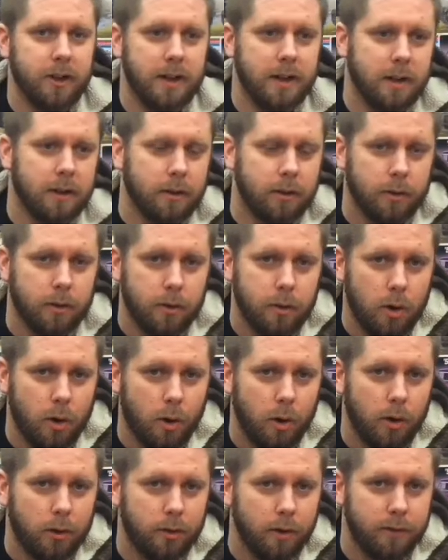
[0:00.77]
Jan here in the
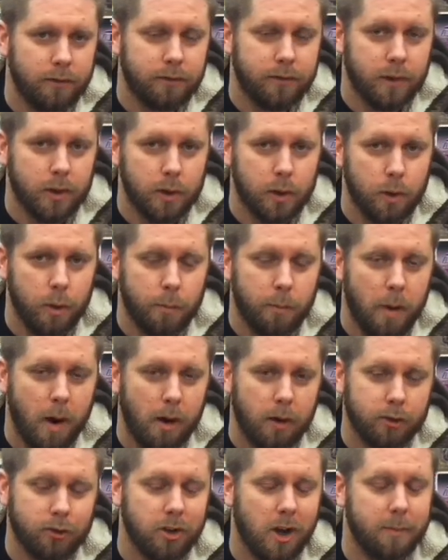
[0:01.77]
Northview
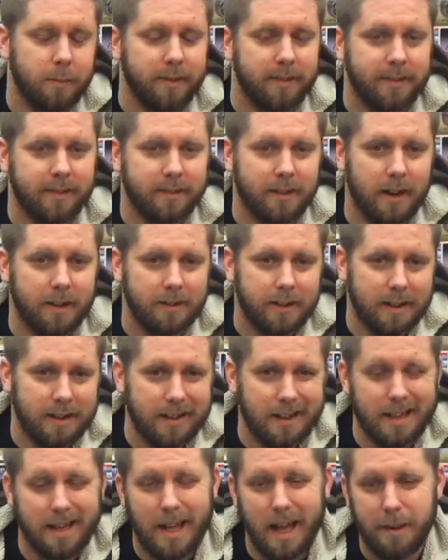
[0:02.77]
Model Shop. It's Sunday
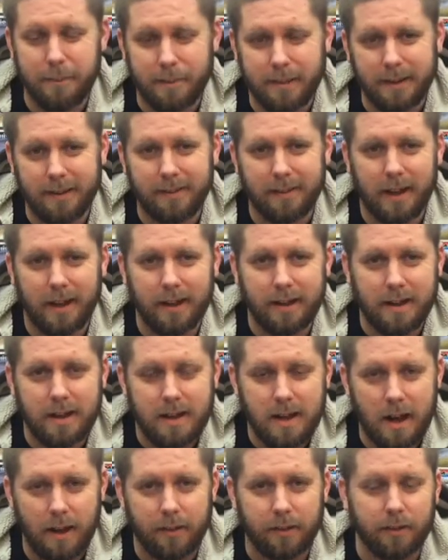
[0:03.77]
night. It means
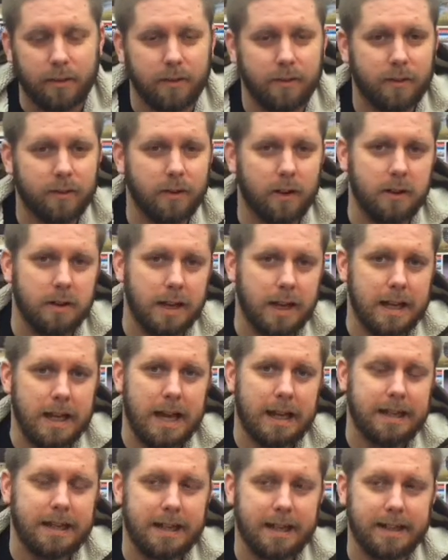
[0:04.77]
another Sunday
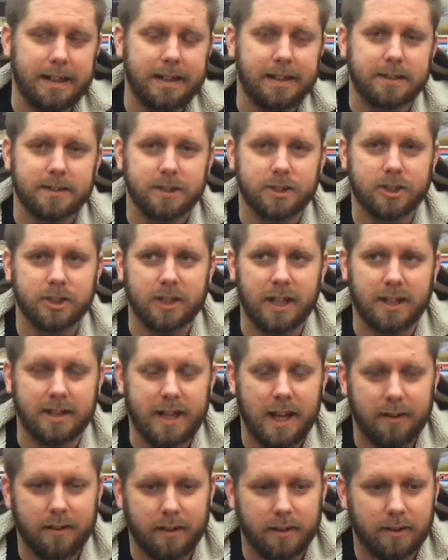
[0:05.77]
night
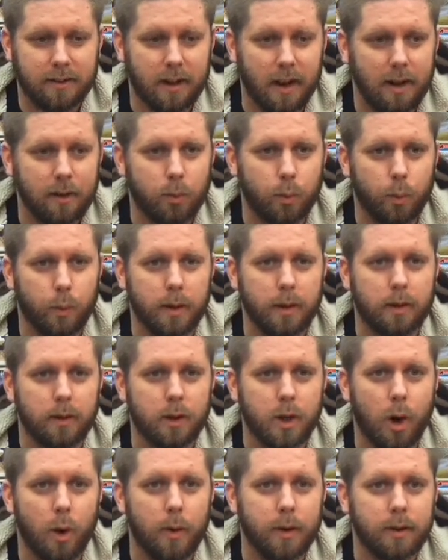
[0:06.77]
shakedown. Yes, guys, we are
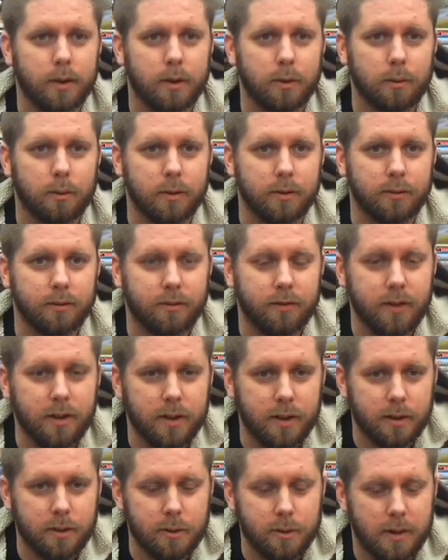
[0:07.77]
going to
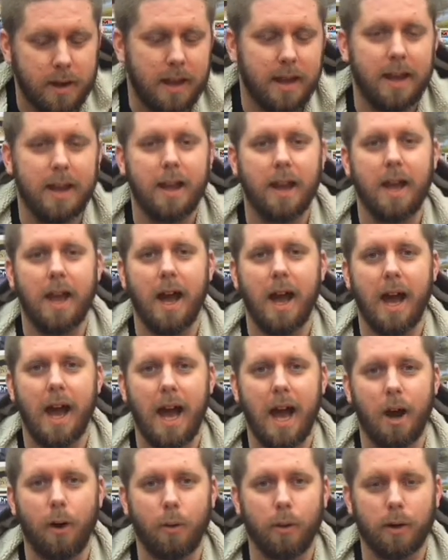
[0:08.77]
review
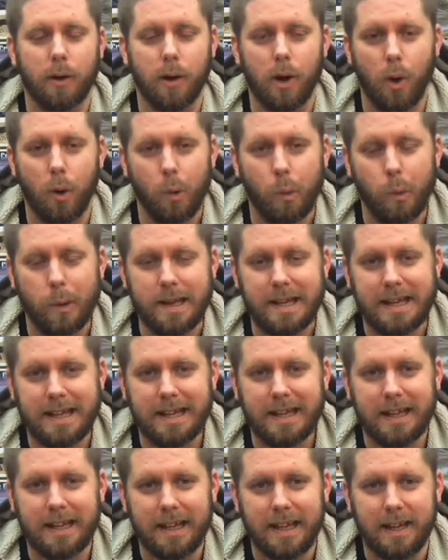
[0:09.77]
our week
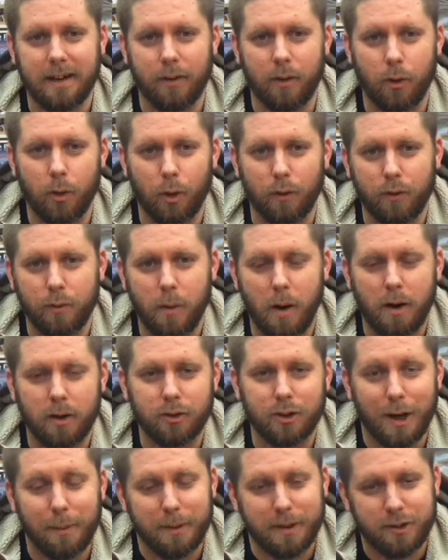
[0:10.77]
here at the Northview Model
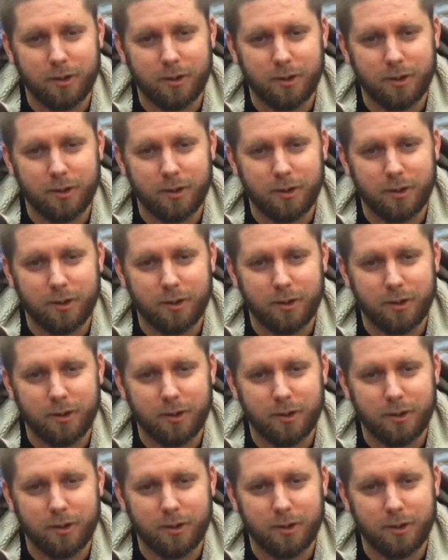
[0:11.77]
Shop.